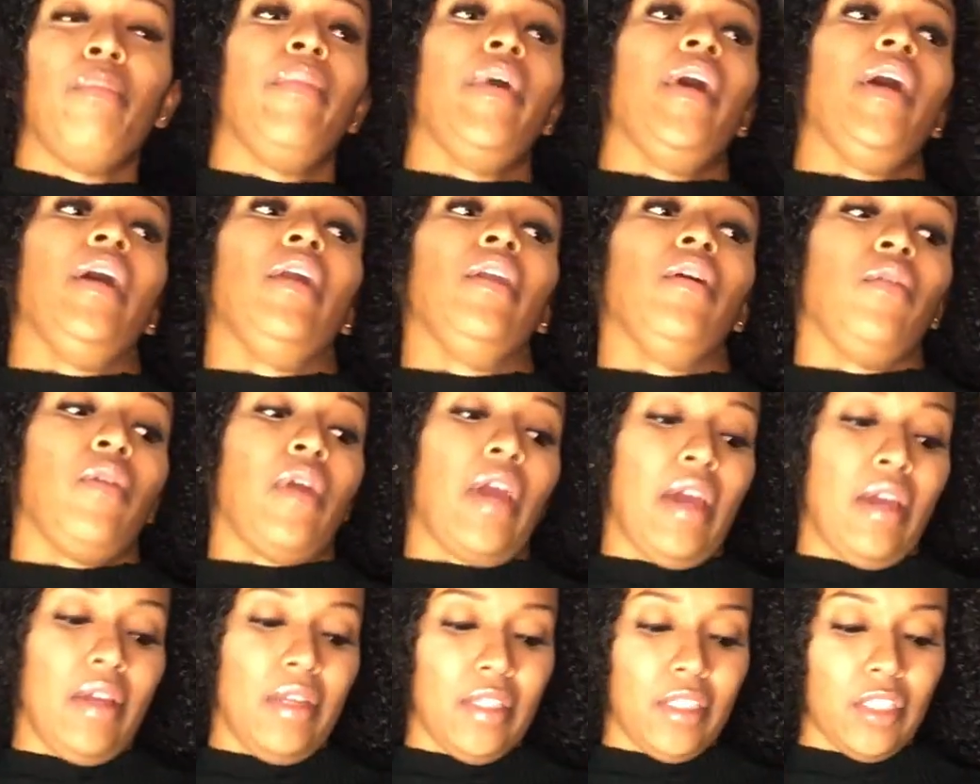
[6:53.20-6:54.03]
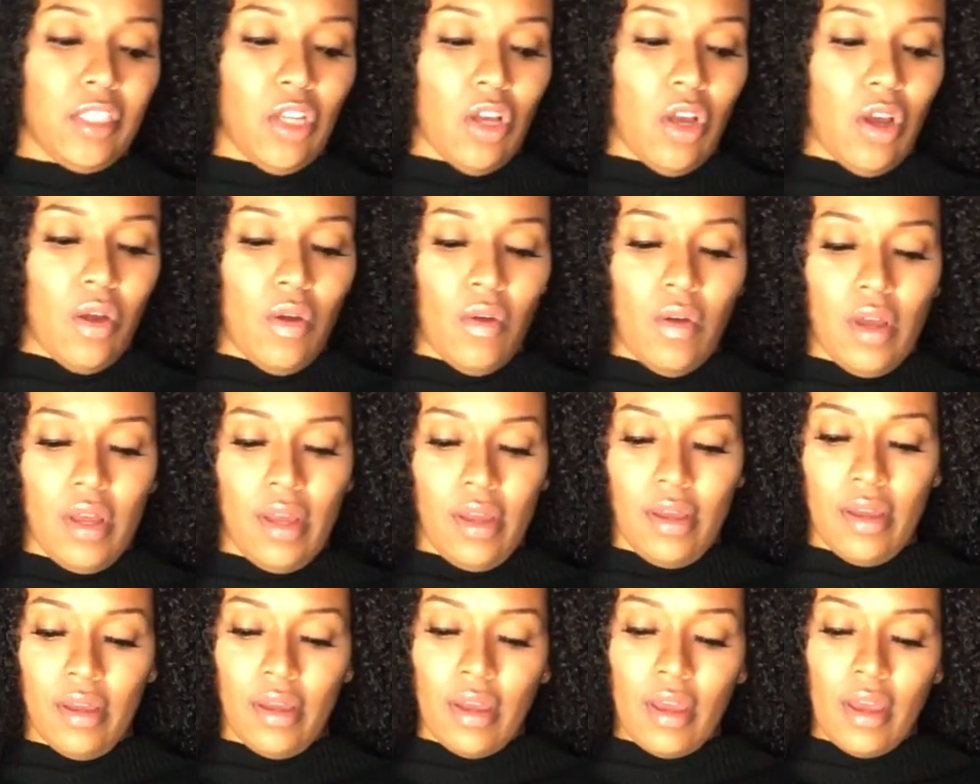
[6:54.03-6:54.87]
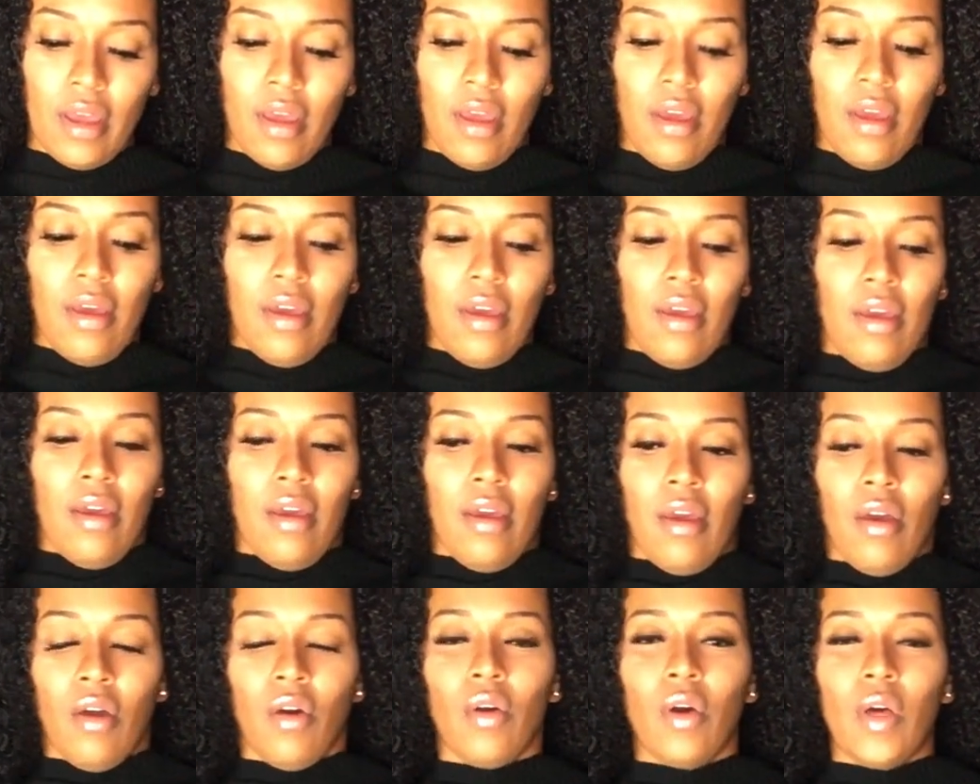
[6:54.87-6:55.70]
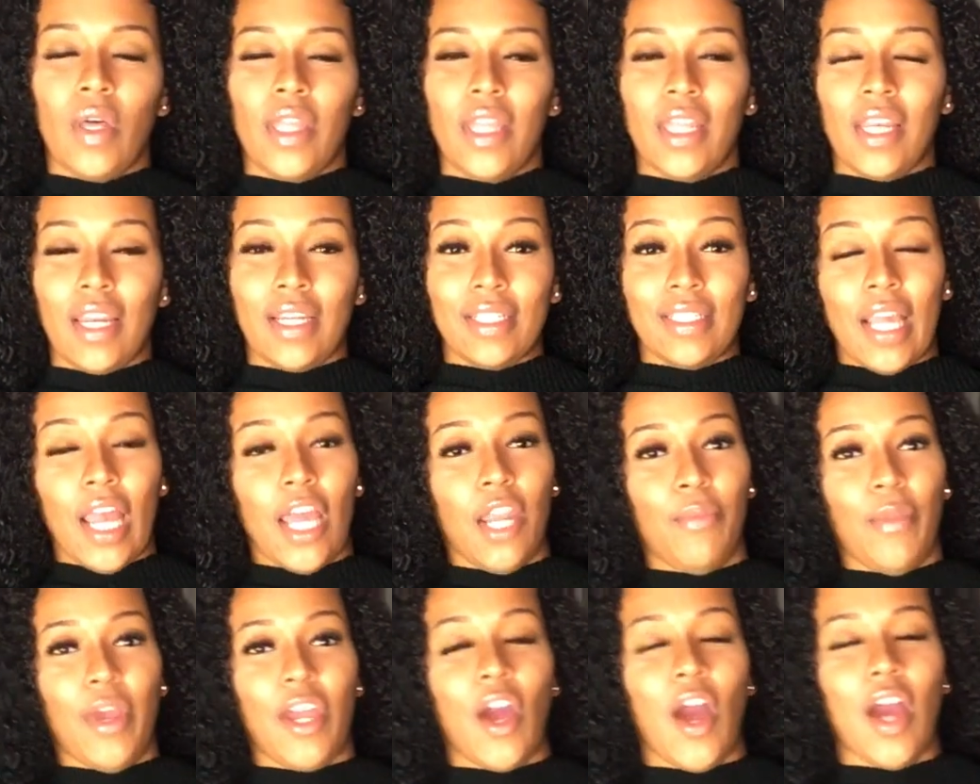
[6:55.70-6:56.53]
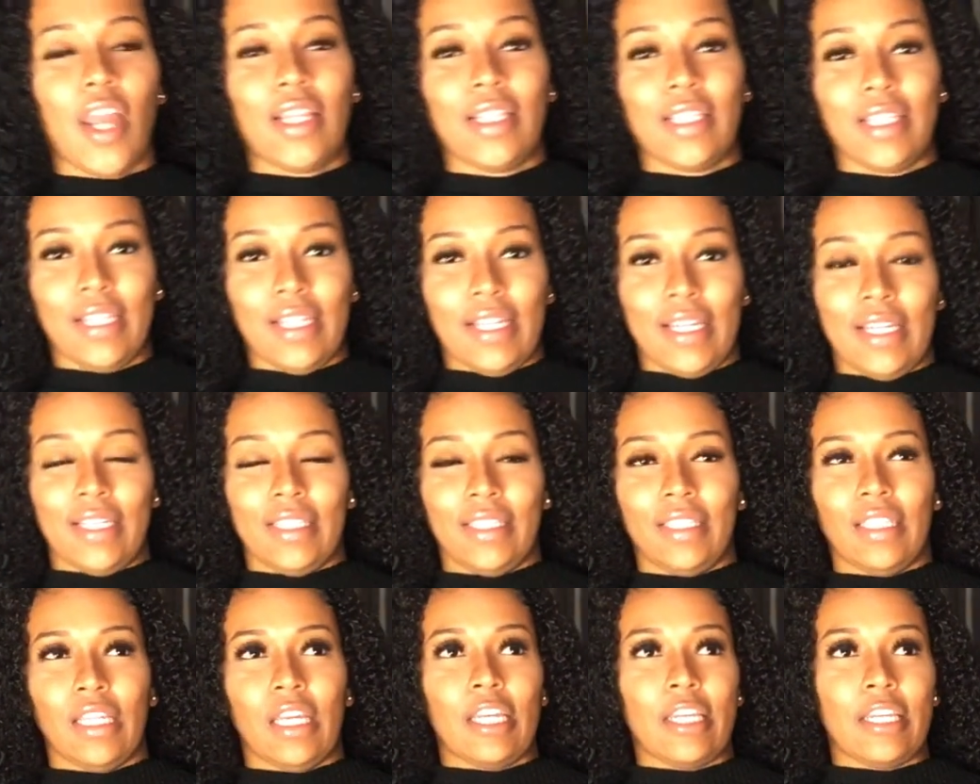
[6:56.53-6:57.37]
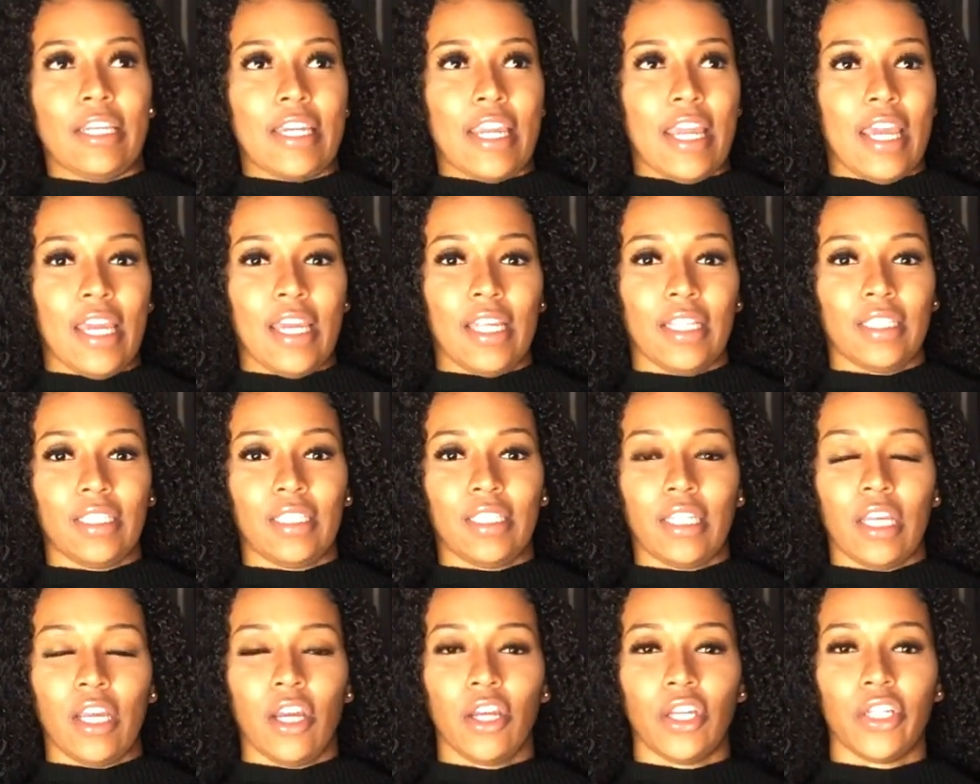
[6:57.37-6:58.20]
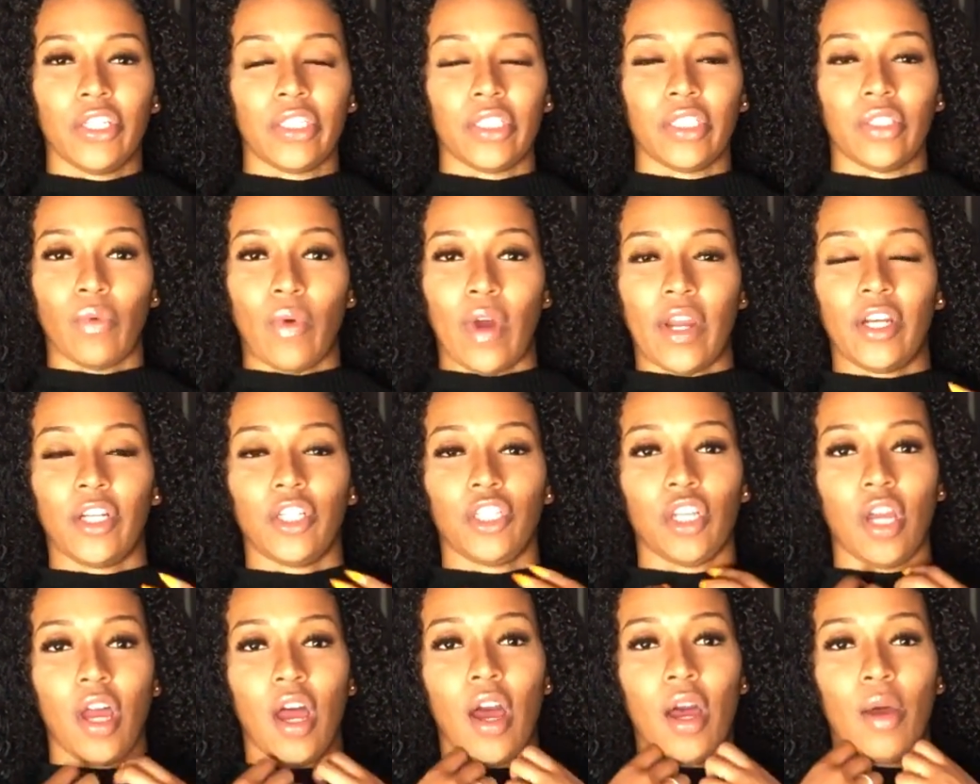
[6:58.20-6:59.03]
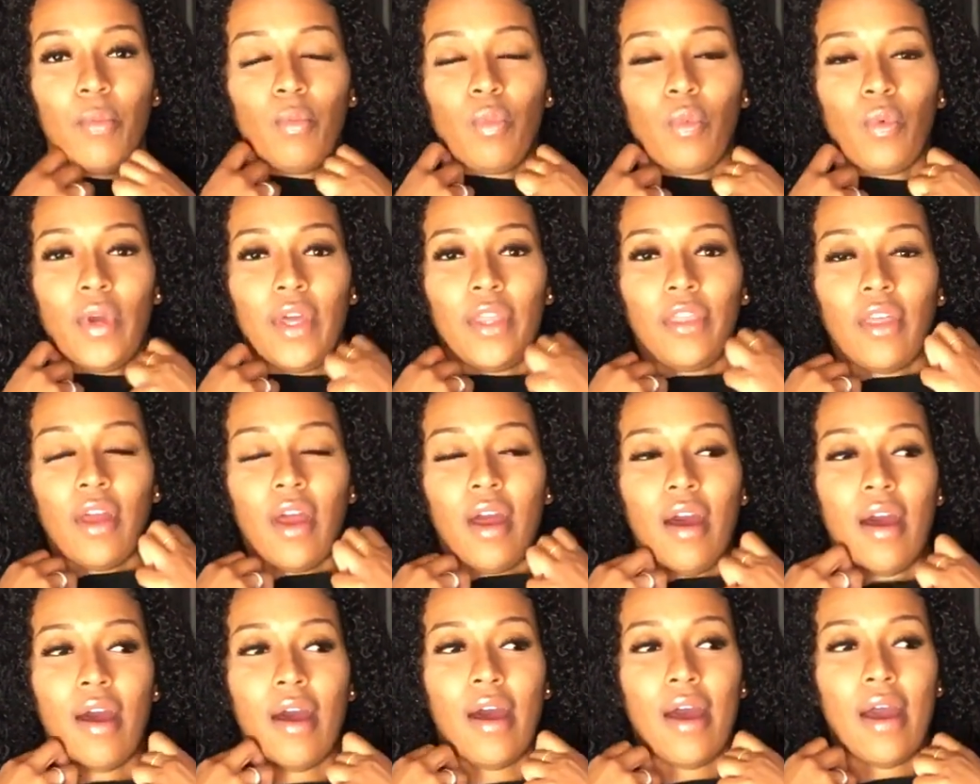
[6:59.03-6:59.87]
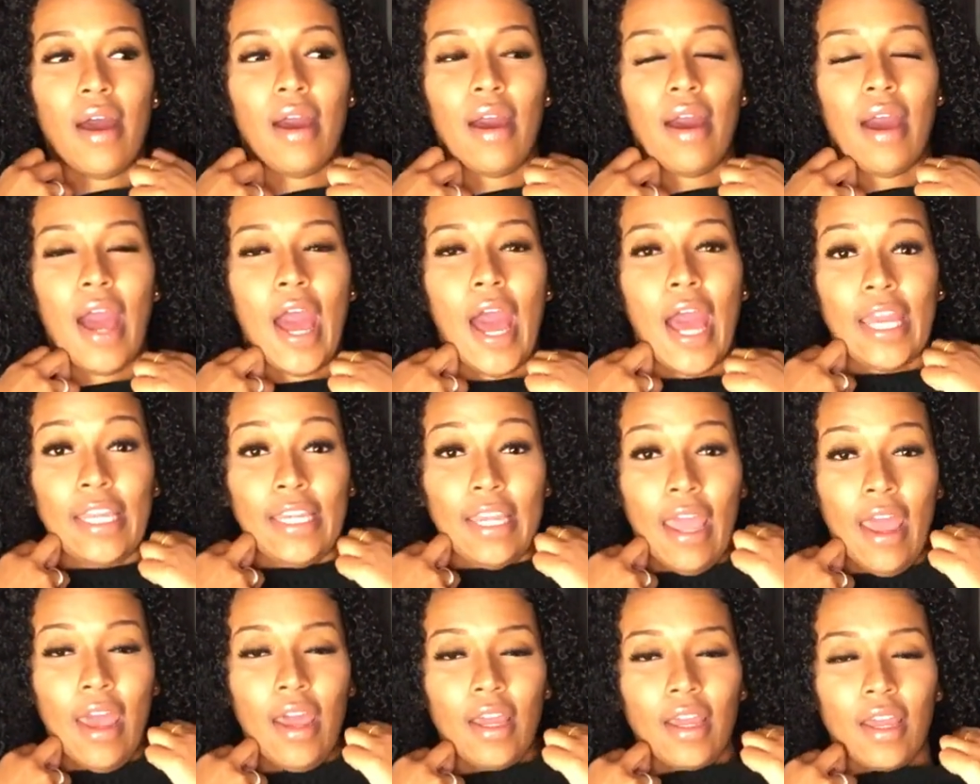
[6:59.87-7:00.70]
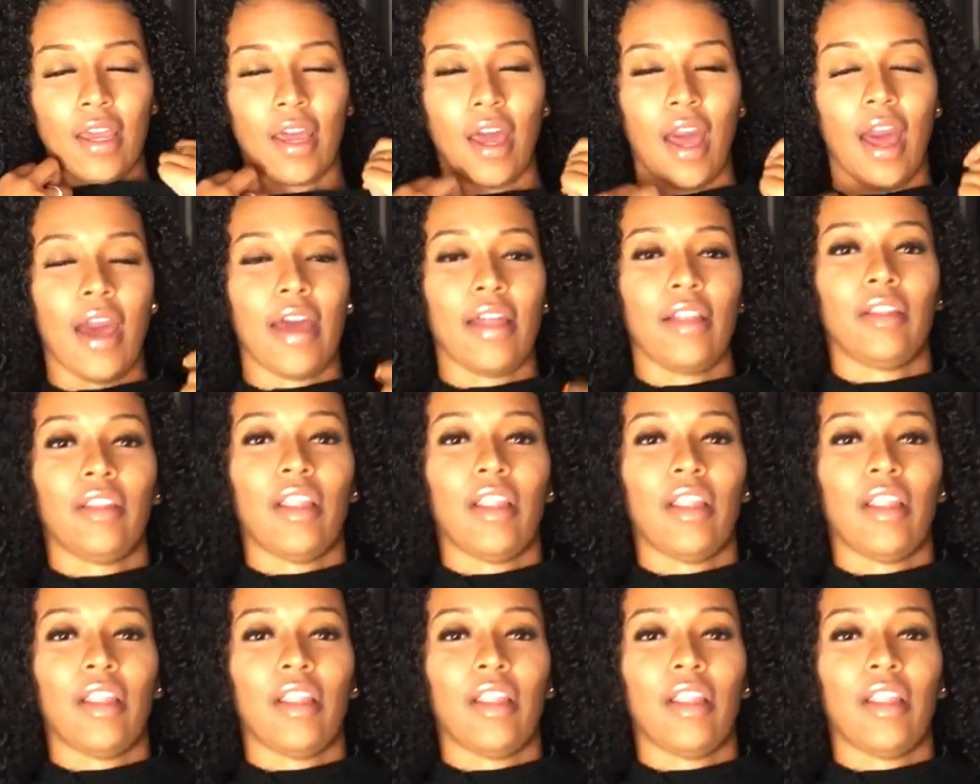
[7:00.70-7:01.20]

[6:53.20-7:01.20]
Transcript: But okay, so the next item I got is this knit sweater top with a high neck. I